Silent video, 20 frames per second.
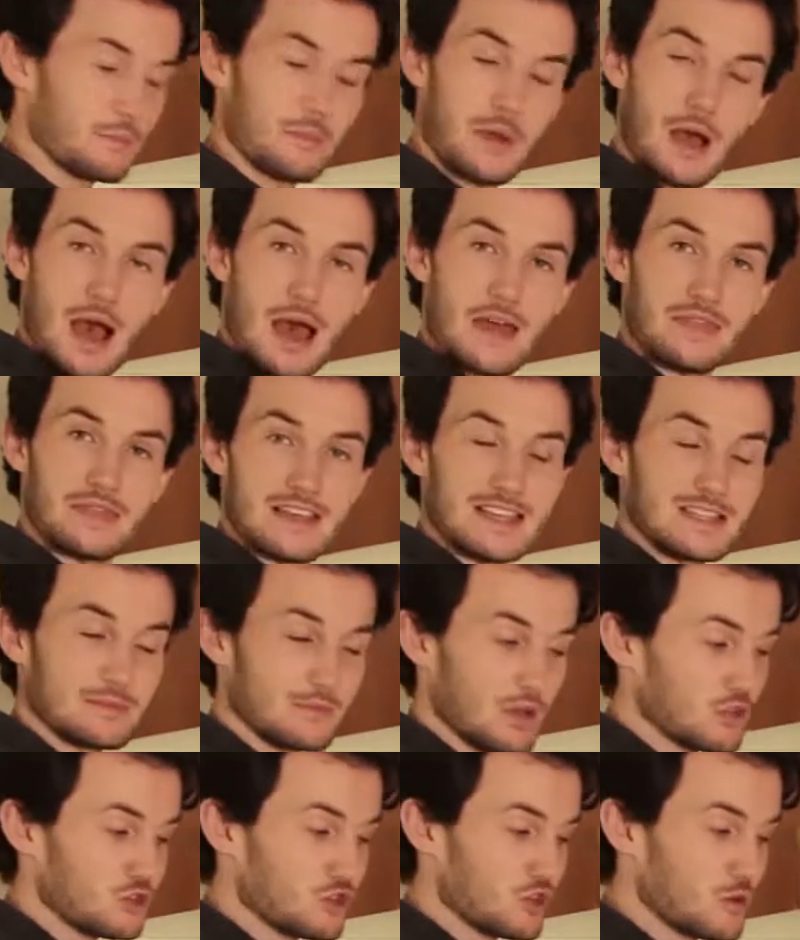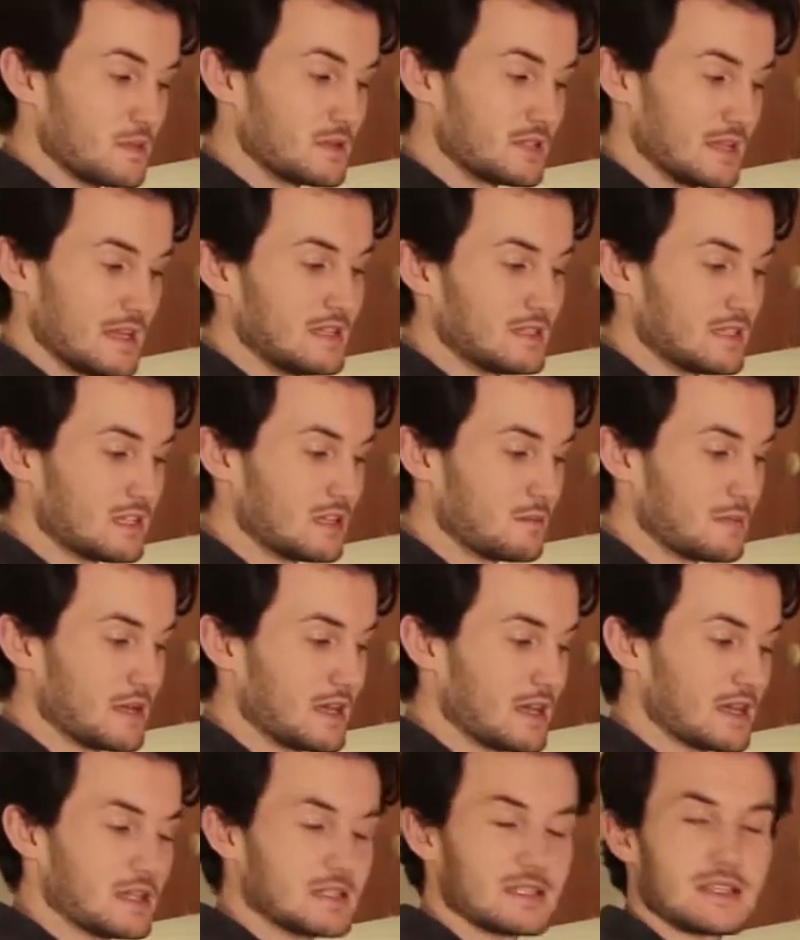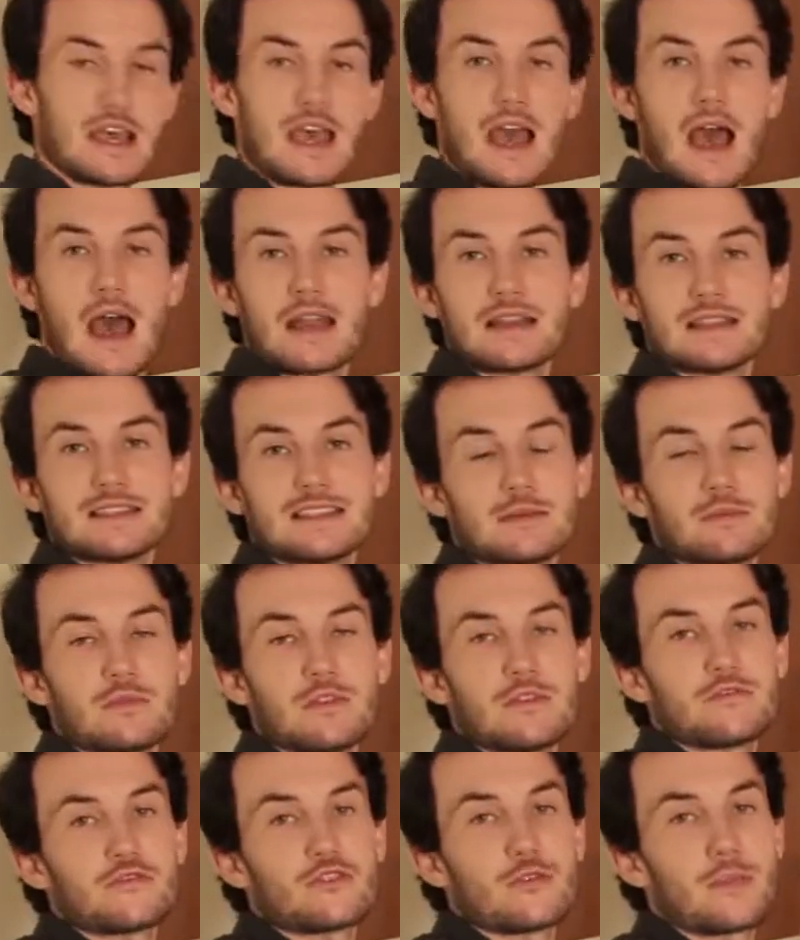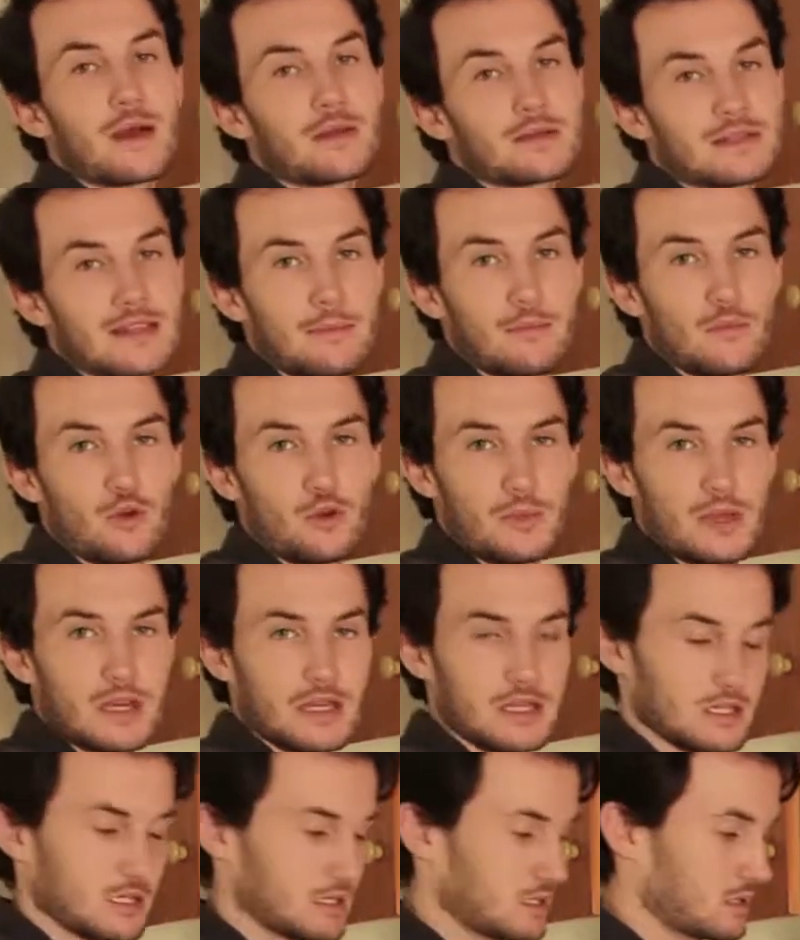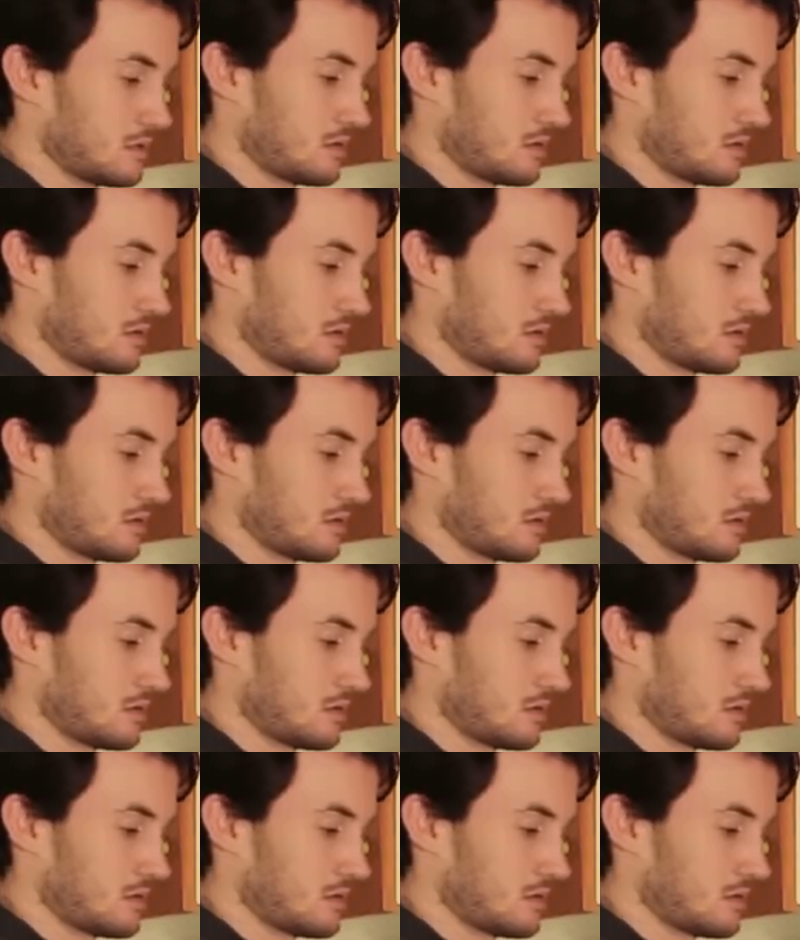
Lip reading: to add these mushrooms into the mix and simmer for about 10 more minutes.